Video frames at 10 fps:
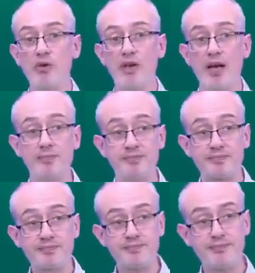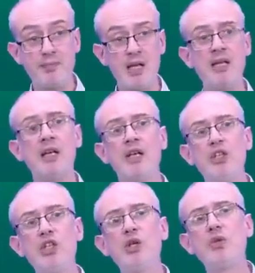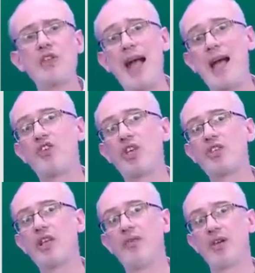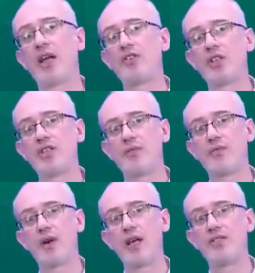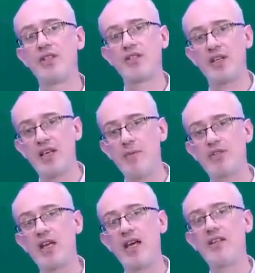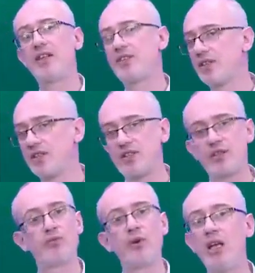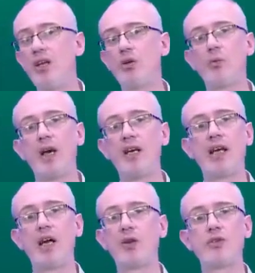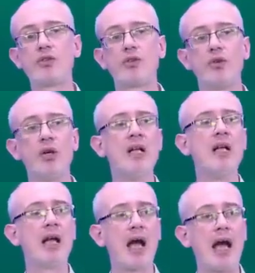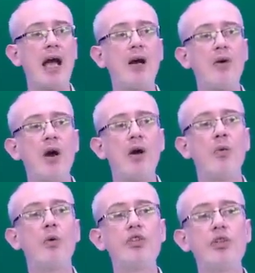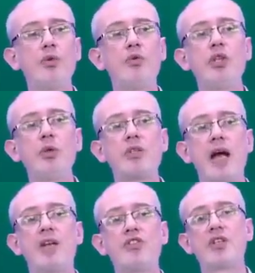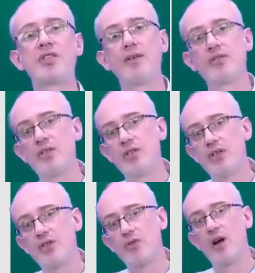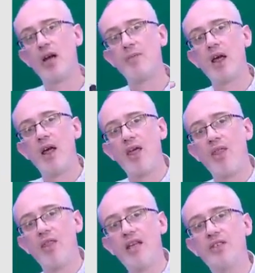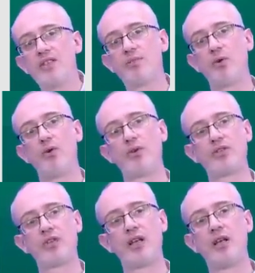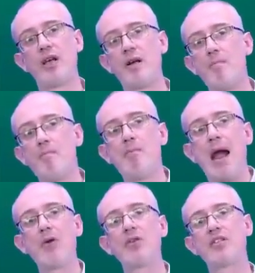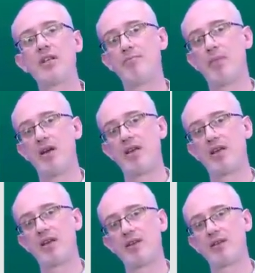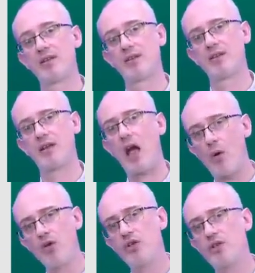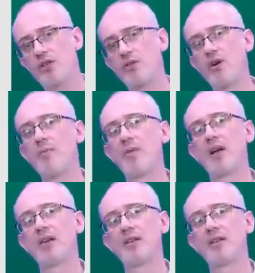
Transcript: now. Use adjective and adjective phrases. I keep saying this because it's a really good way to get a good score. How would you use adjectives to describe these sports? Mountain biking. How would you describe that?